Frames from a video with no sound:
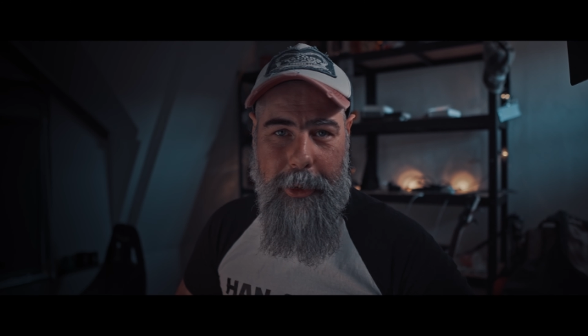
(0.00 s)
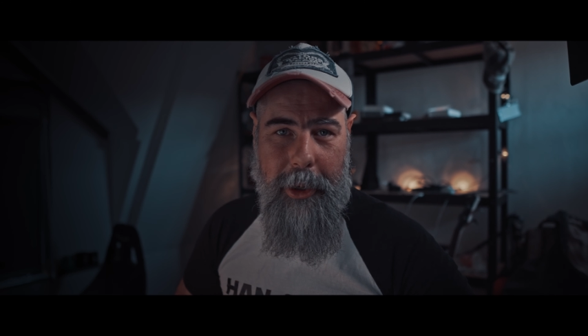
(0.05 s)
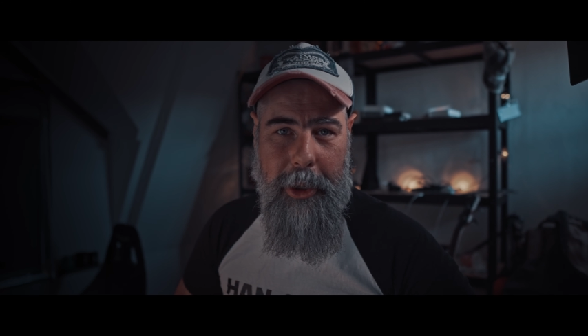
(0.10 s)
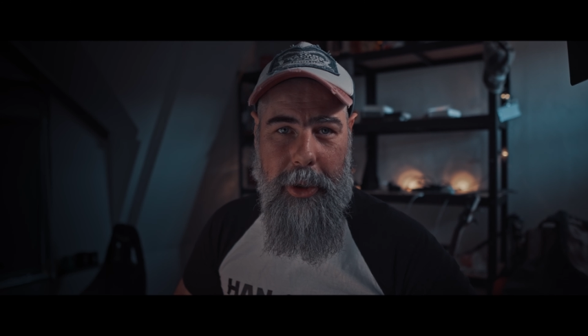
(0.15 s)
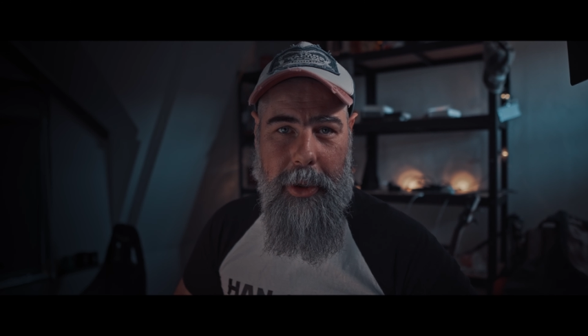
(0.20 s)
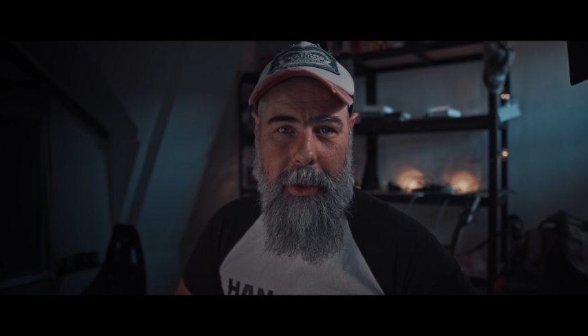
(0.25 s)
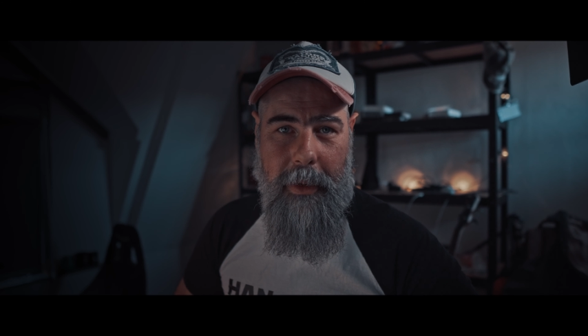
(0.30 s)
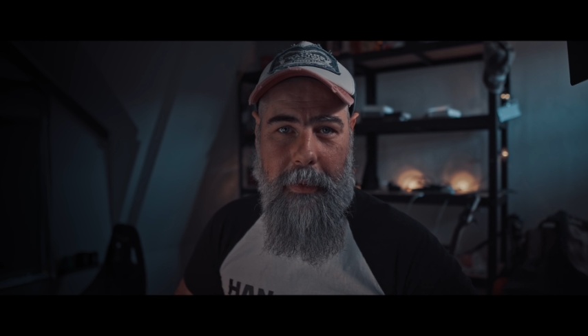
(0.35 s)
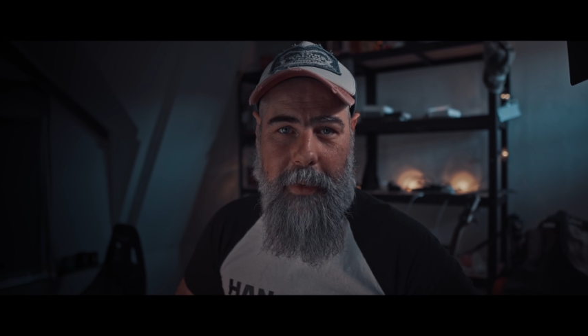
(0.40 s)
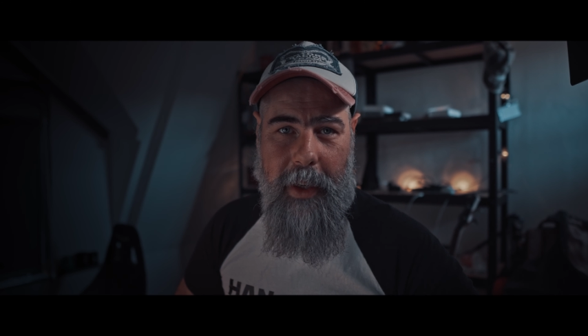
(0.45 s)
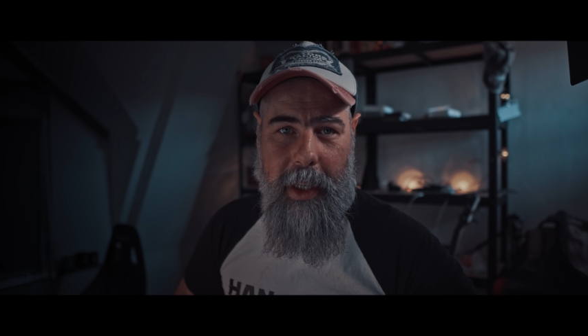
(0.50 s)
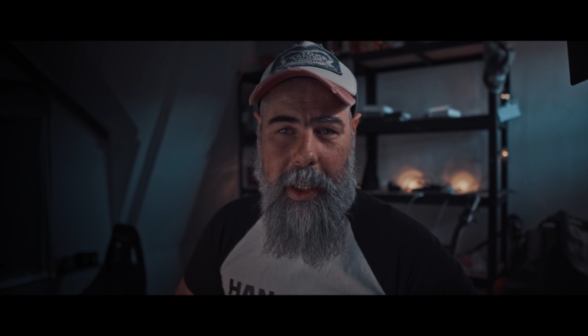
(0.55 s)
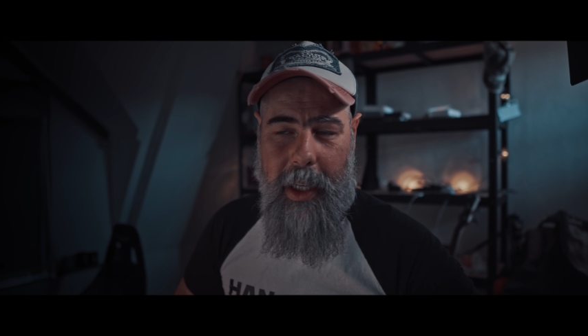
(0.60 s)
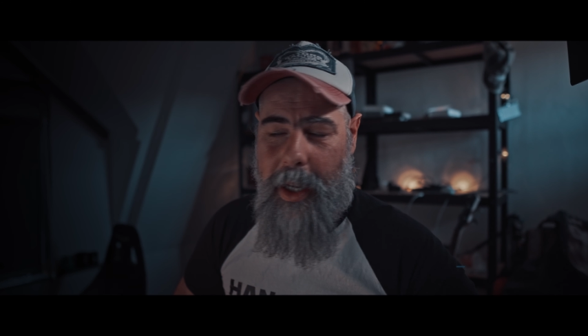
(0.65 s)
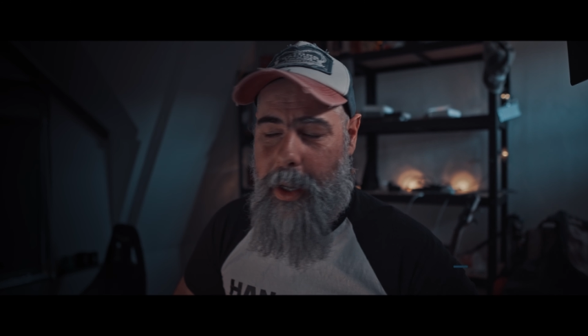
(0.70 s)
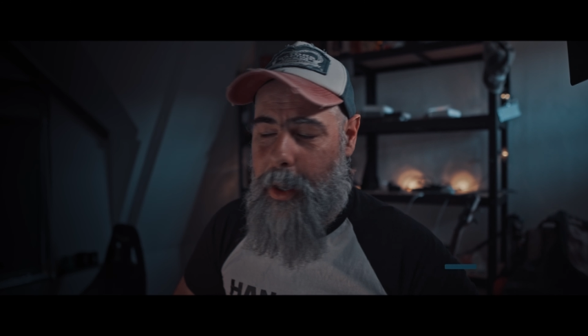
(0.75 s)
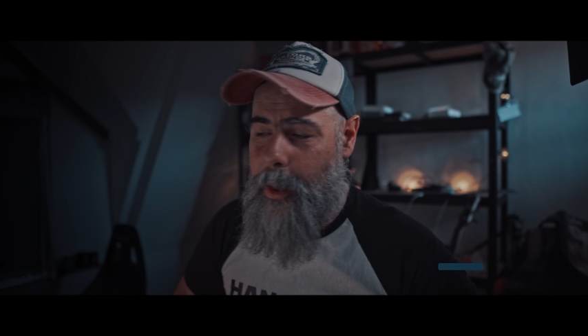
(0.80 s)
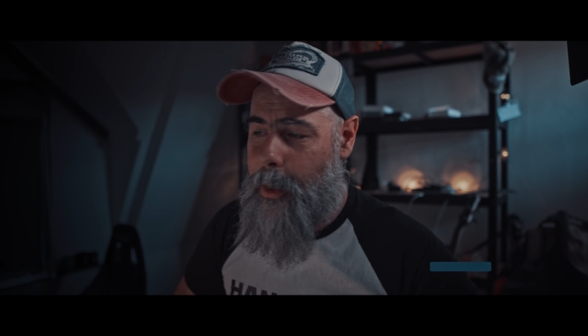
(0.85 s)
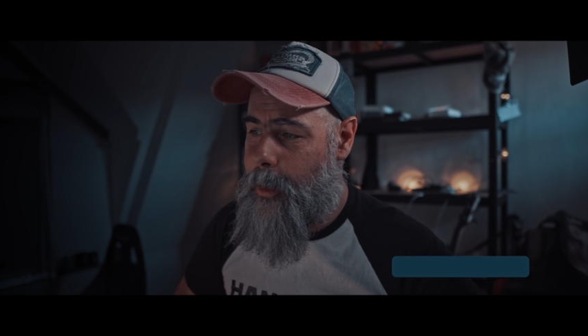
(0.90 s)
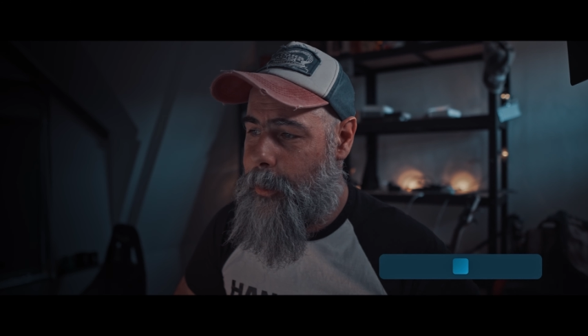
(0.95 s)
you enjoyed the
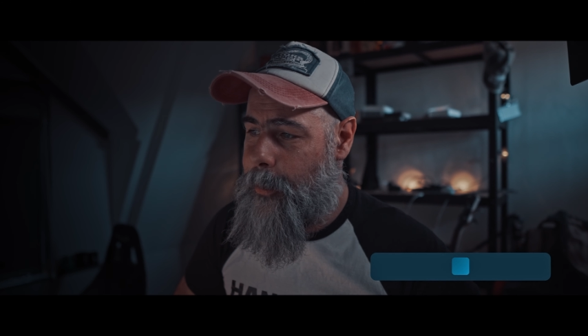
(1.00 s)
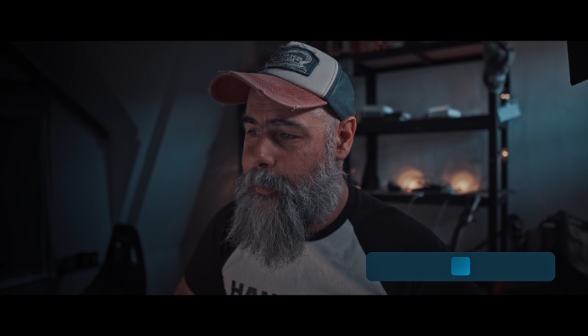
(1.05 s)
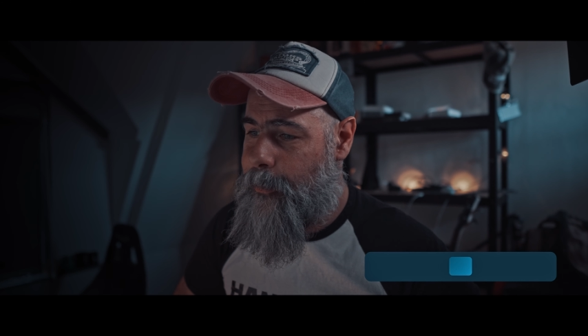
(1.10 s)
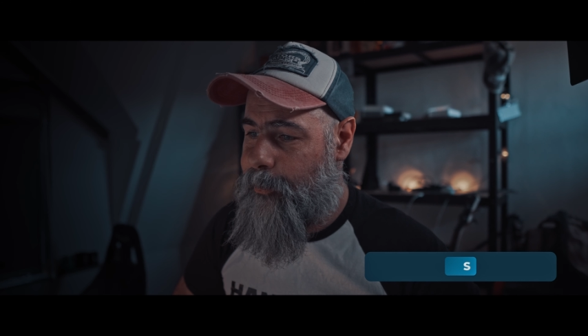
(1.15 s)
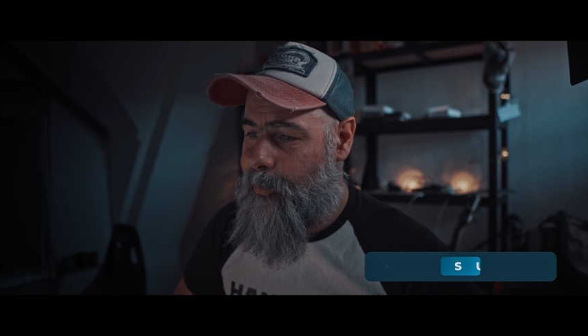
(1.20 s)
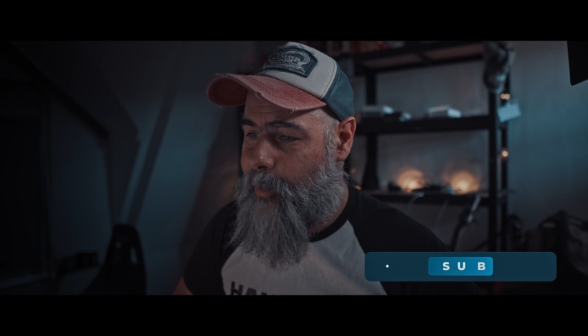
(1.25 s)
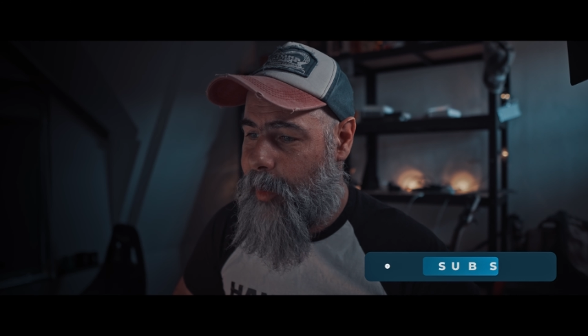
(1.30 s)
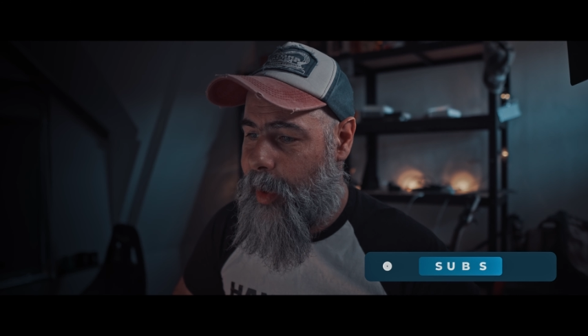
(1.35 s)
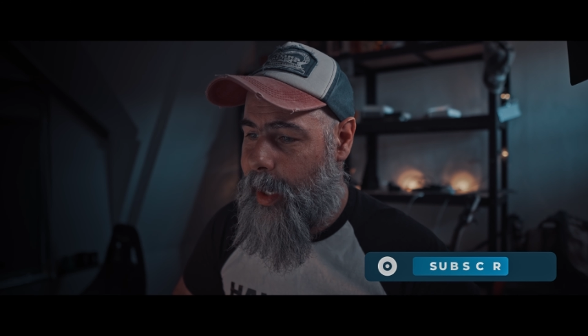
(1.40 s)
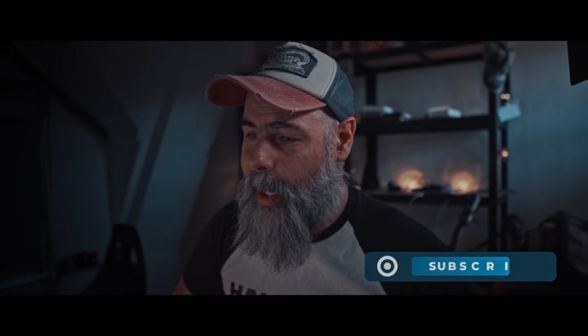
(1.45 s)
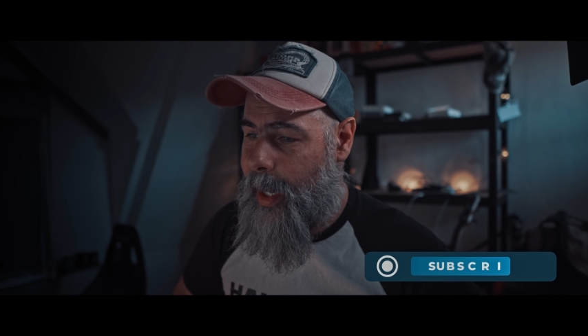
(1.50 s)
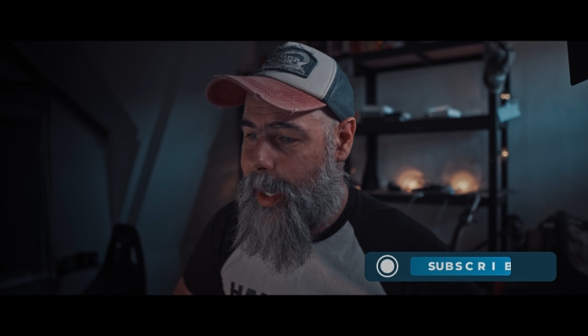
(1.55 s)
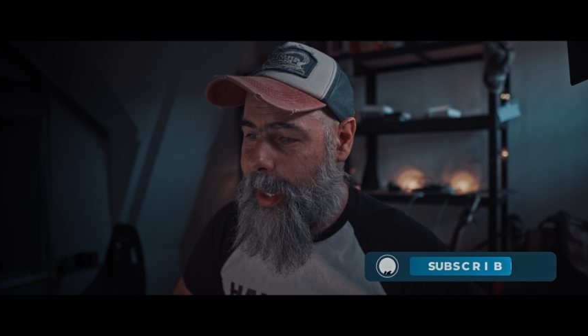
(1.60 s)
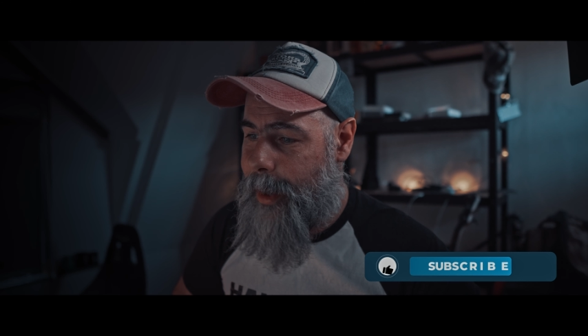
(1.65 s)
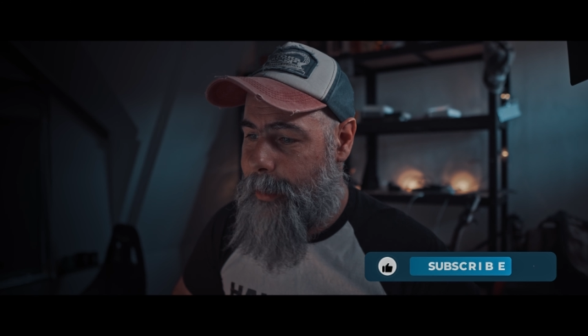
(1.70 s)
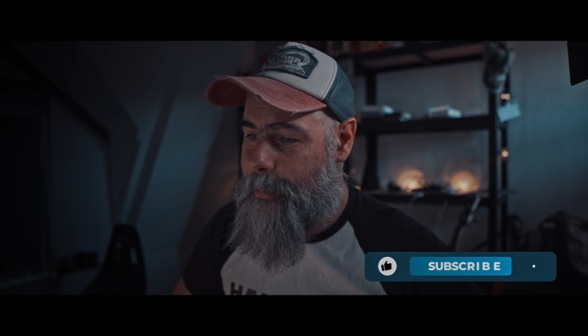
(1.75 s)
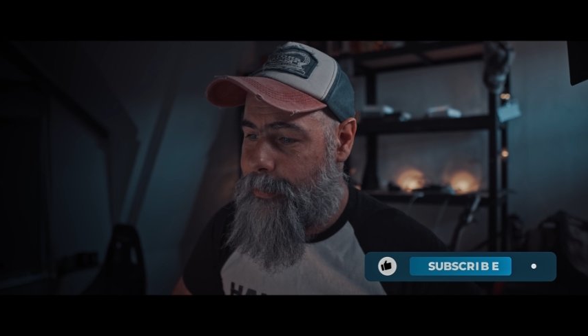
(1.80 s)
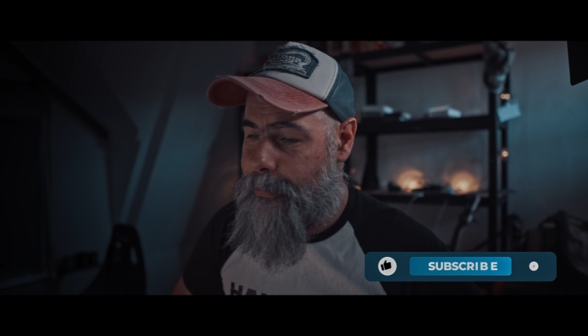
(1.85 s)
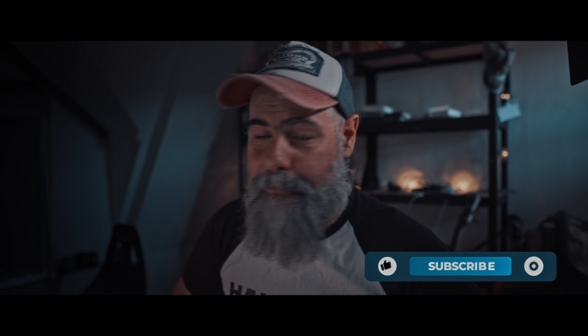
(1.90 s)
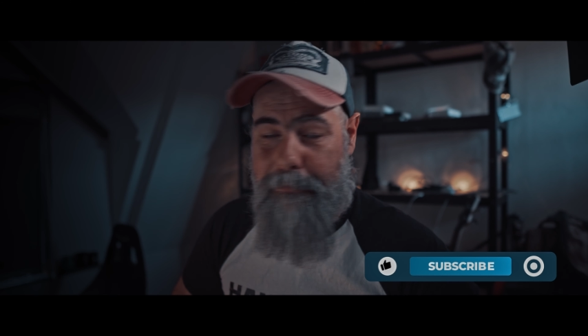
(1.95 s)
video,
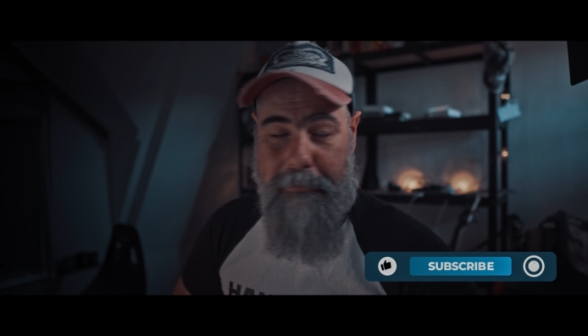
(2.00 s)
and